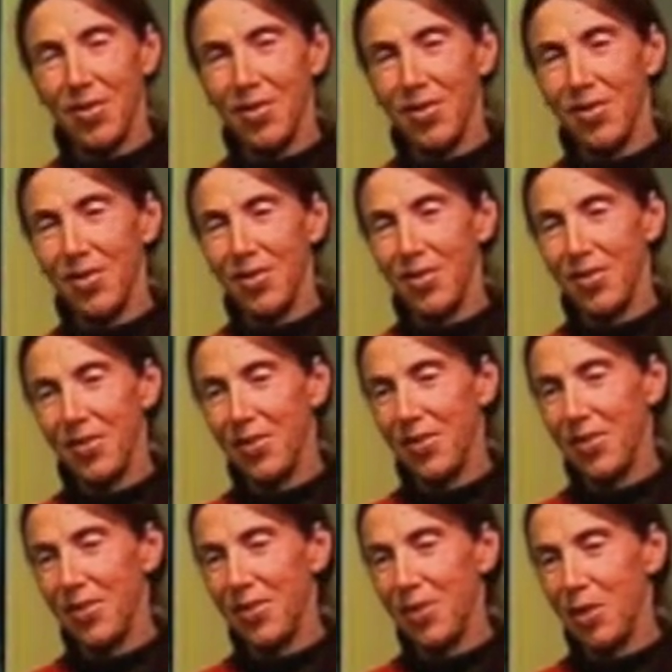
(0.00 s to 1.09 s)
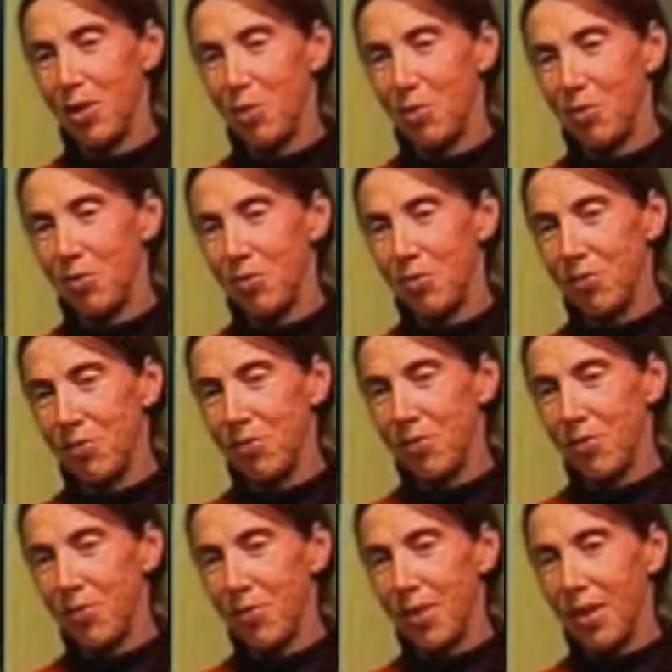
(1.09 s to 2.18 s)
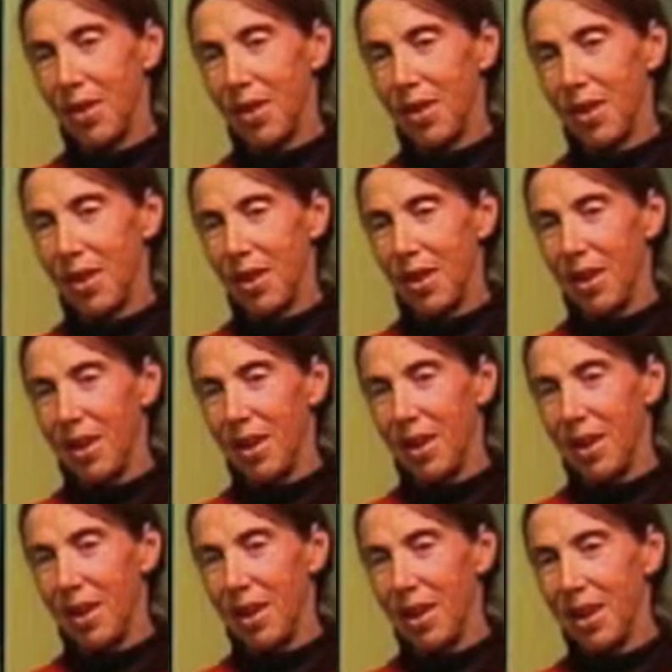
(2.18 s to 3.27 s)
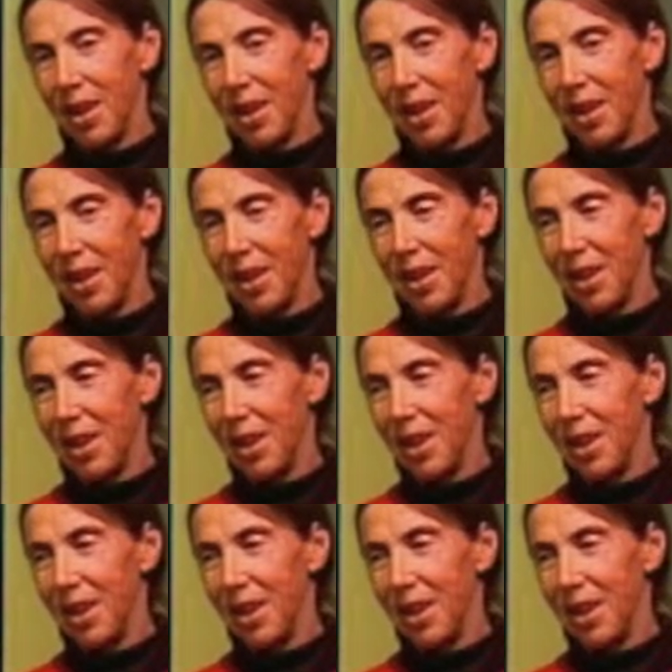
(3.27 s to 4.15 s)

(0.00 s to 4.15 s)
(silent)